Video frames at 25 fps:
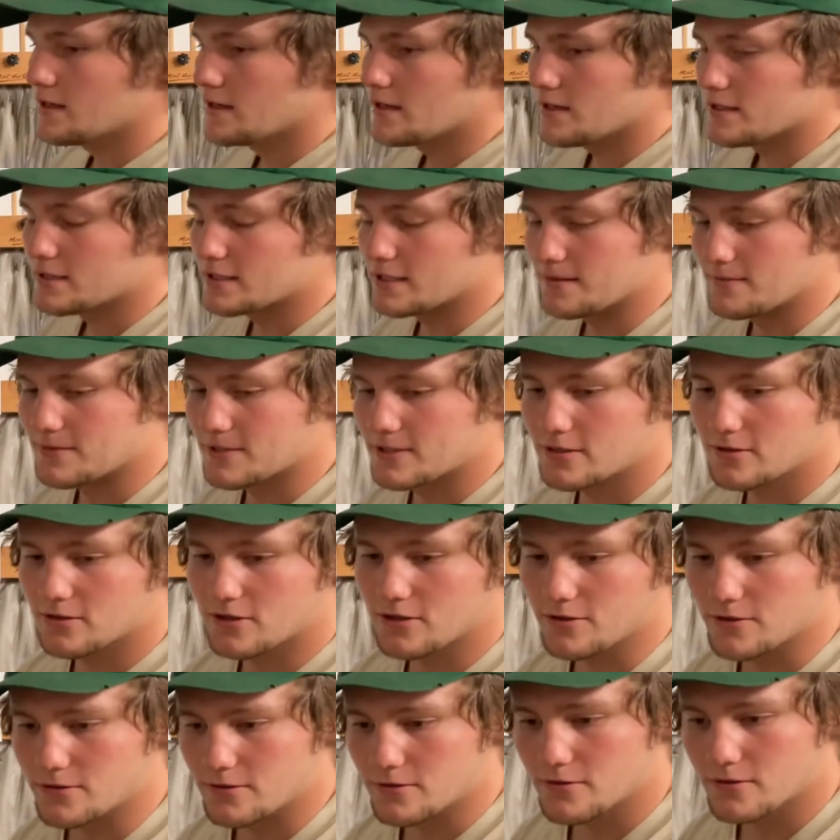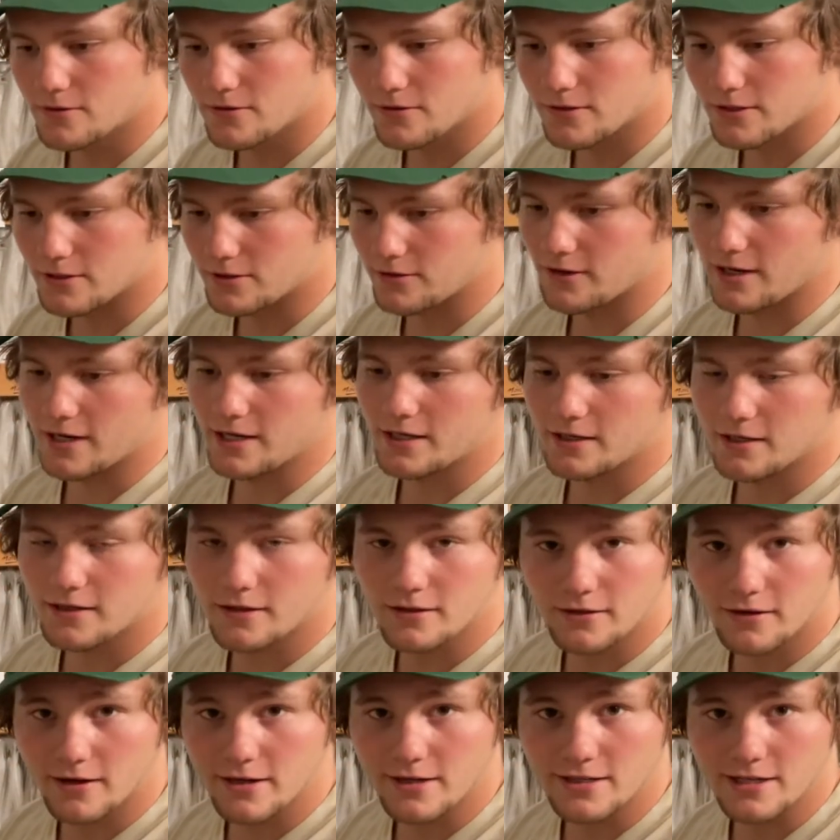His name's SLEW. Great
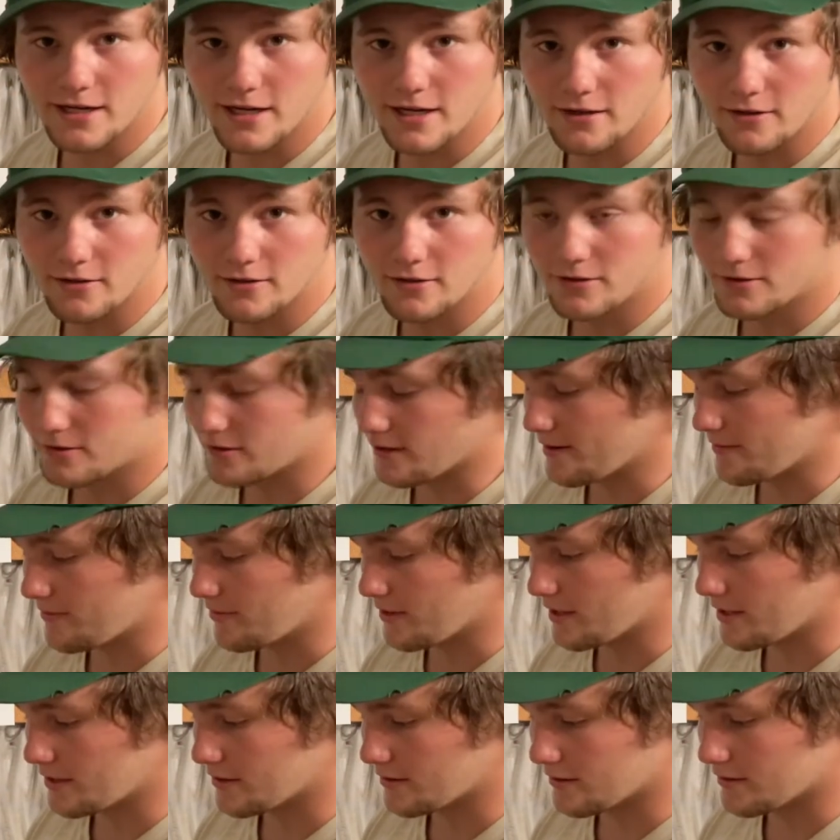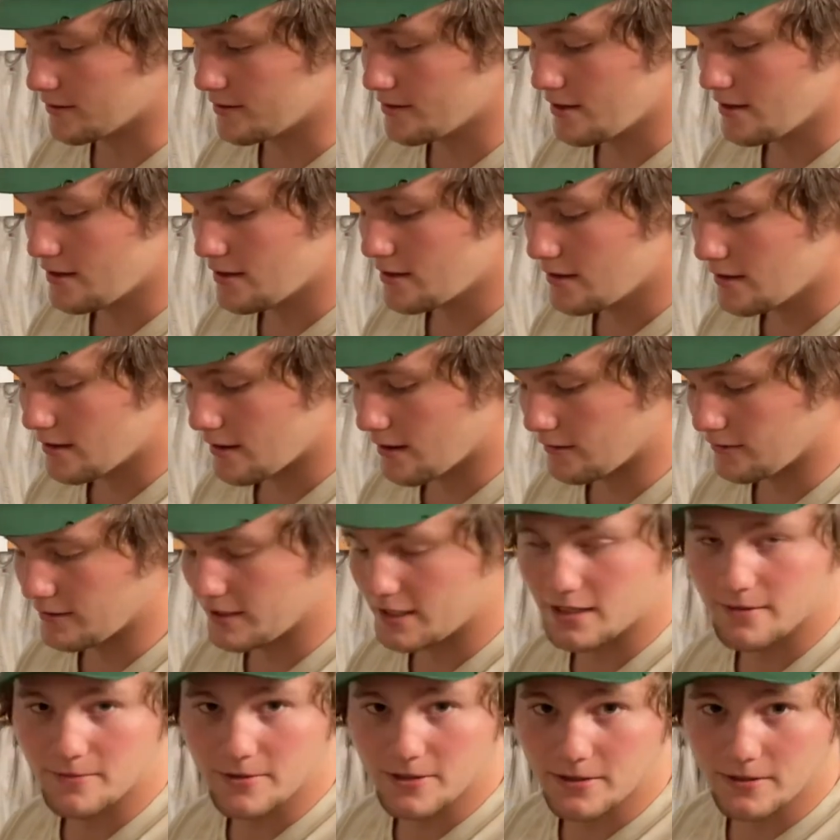channel, great painter. I'll link
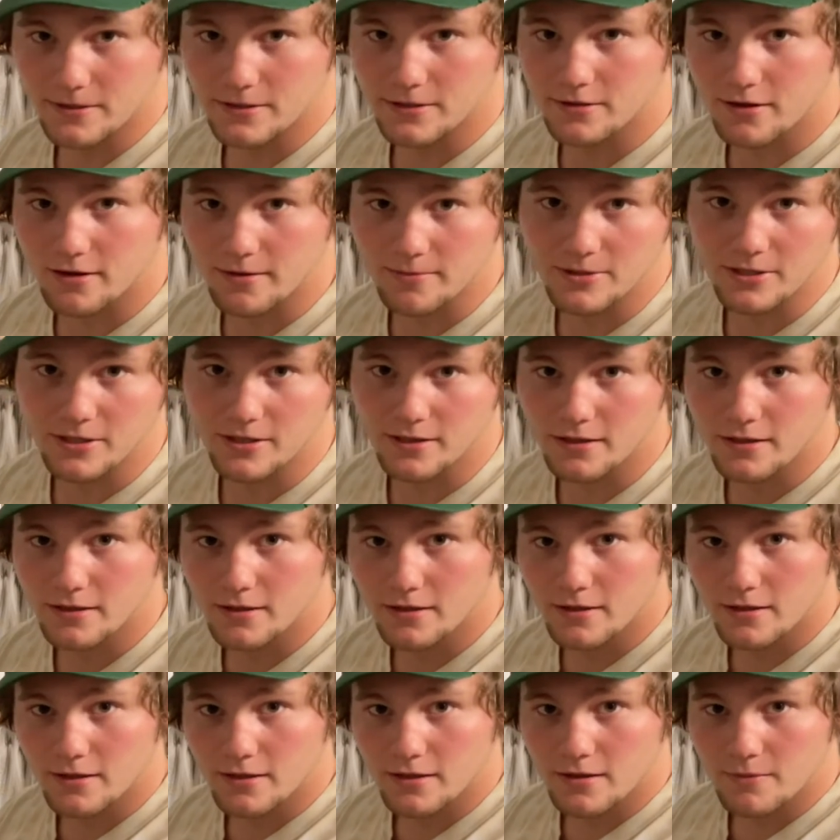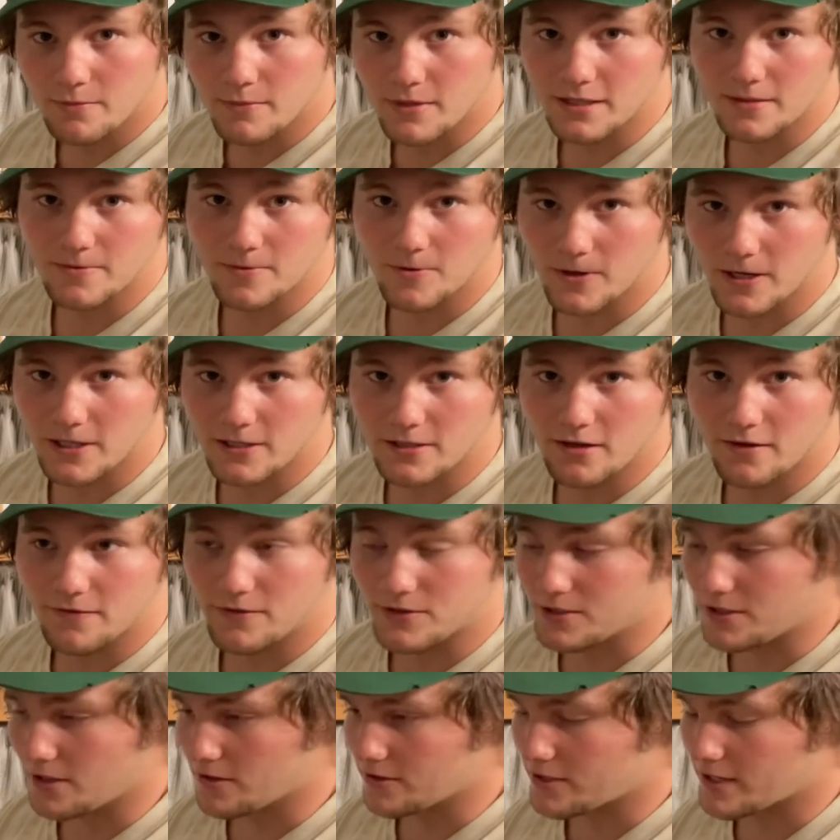him in the description. Makes some great stuff. You
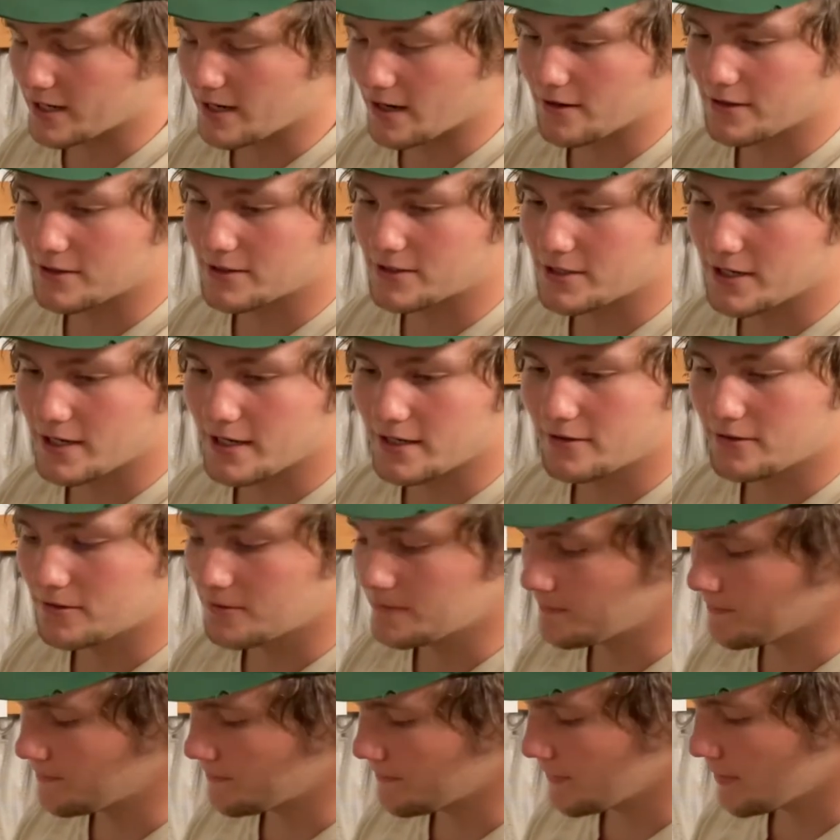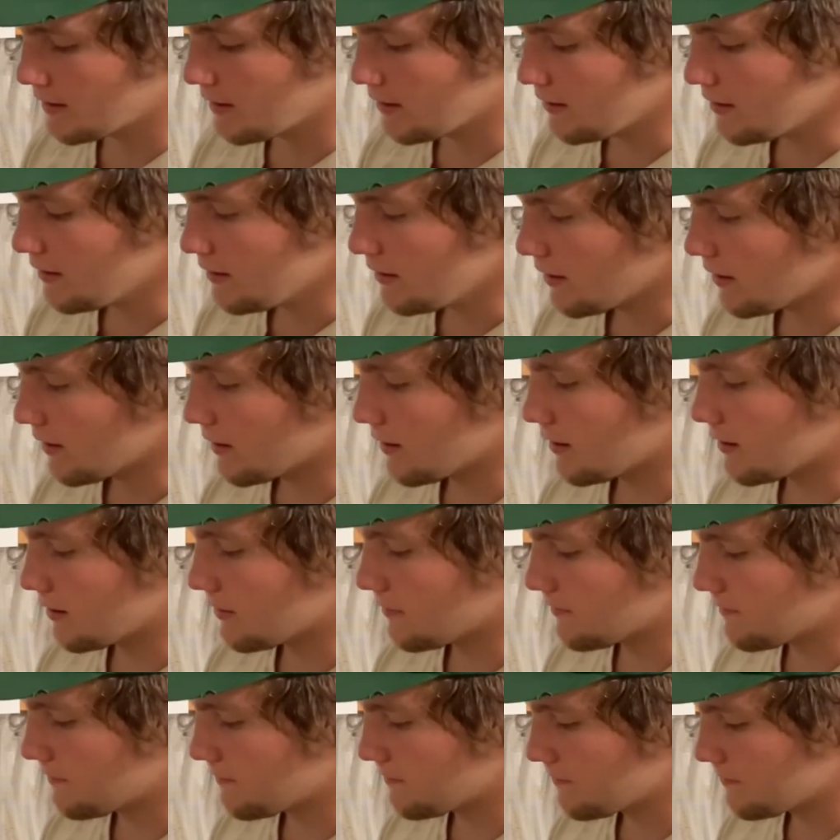should go check out his channel.
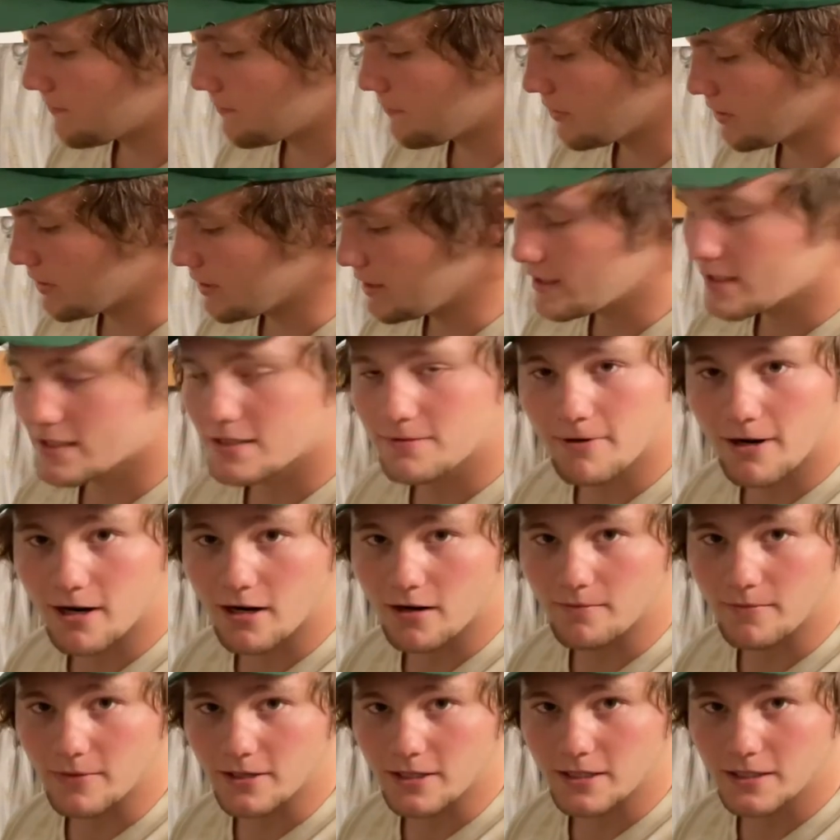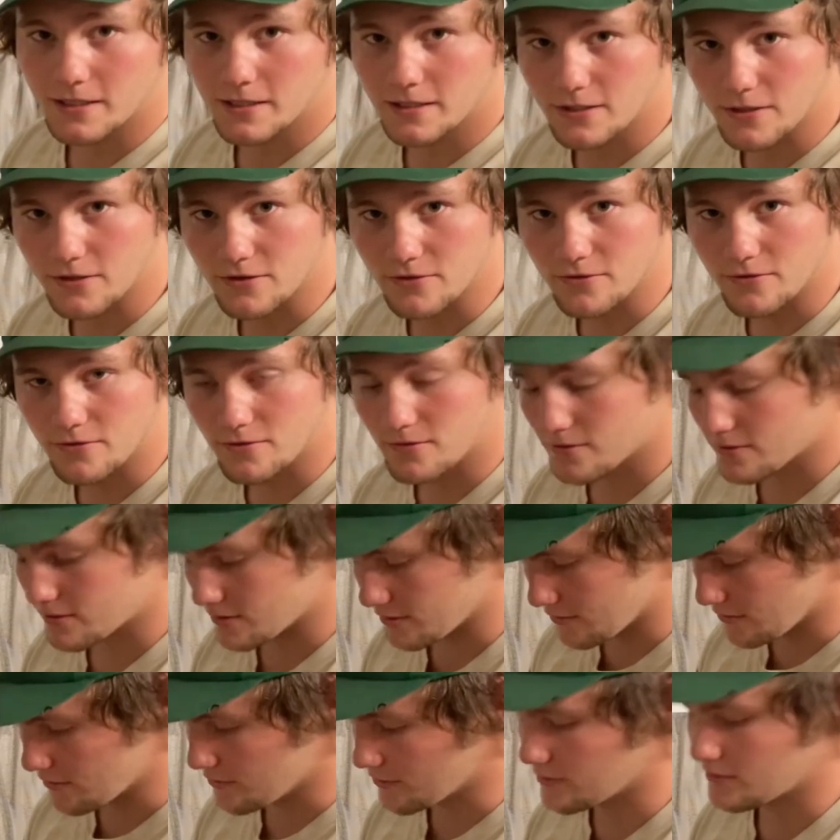But he inspired me to
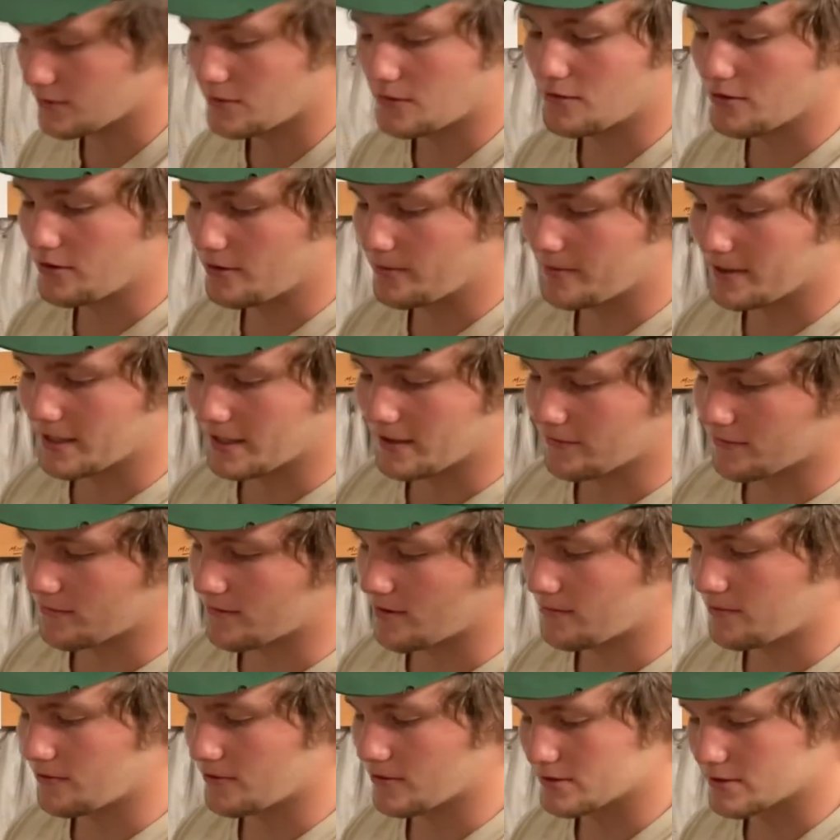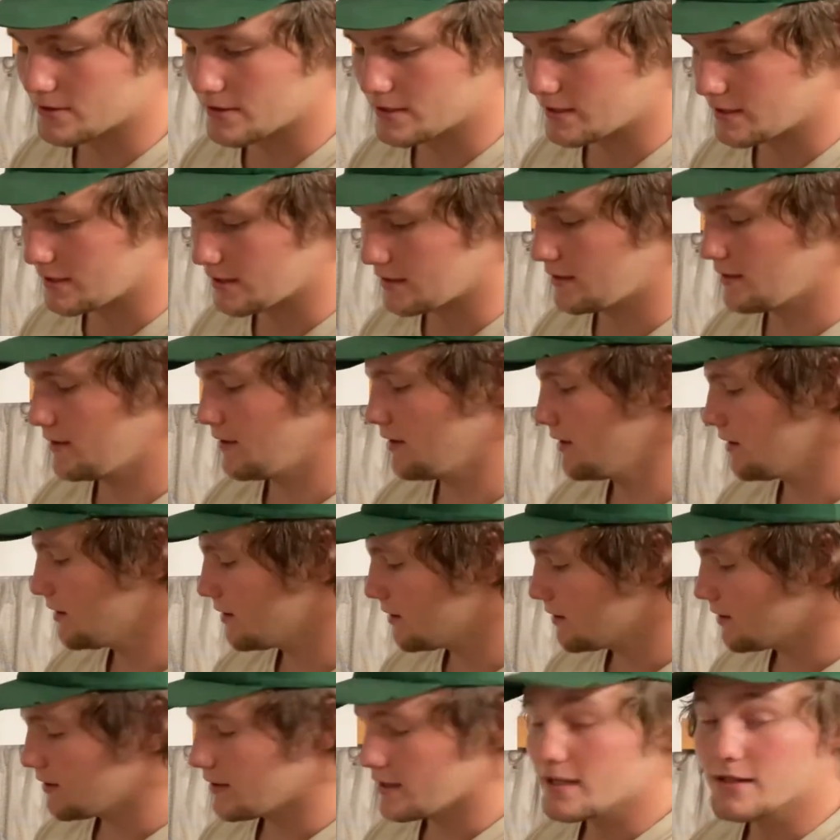use oil paint for my portraits, and
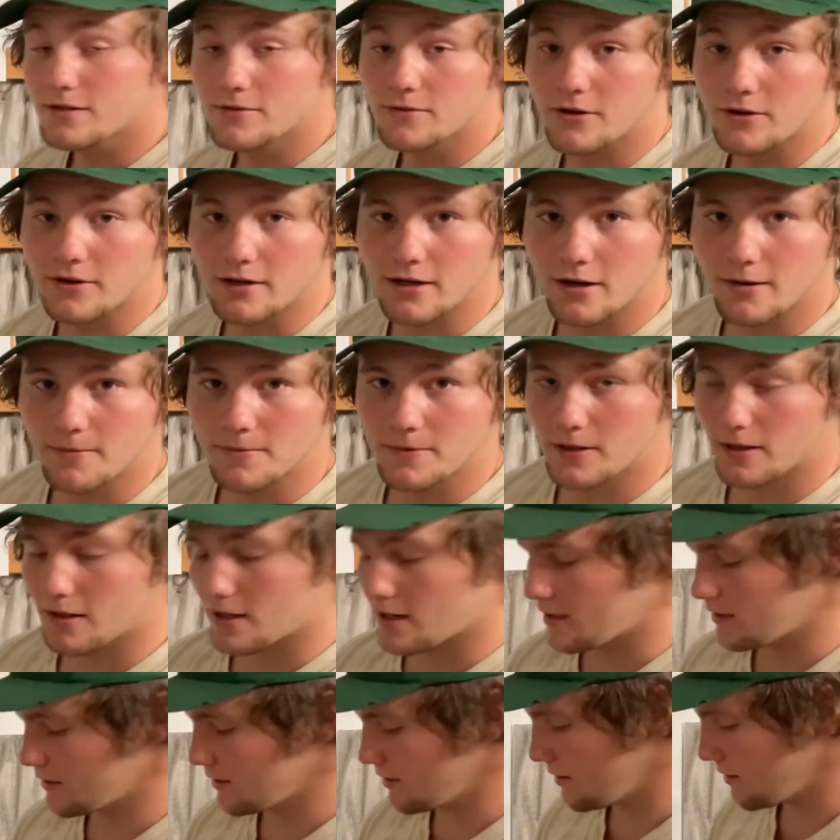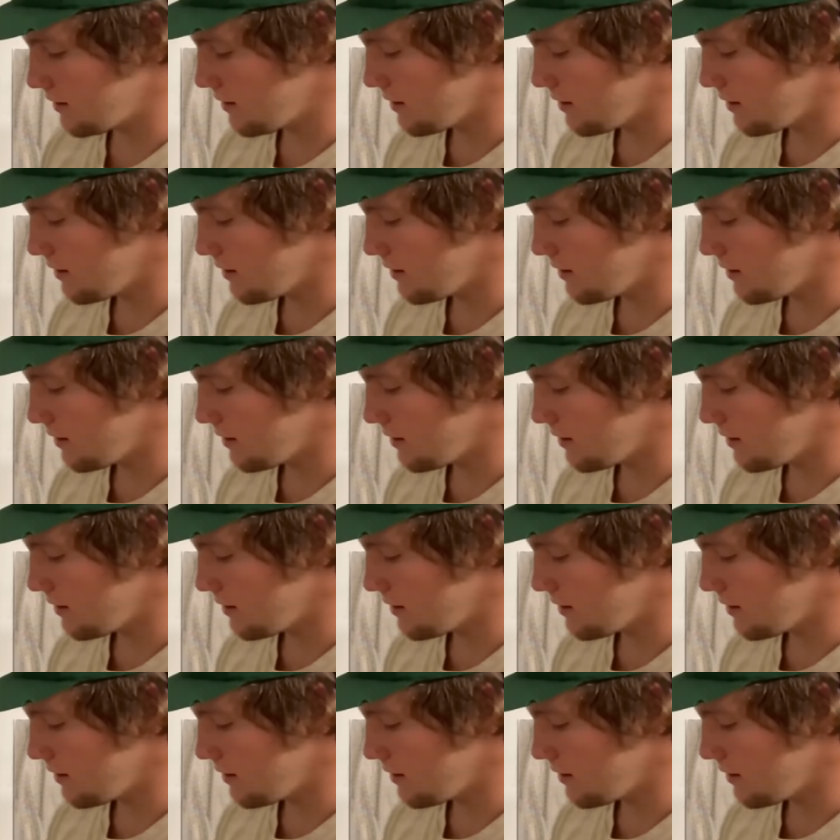it's really helped a lot.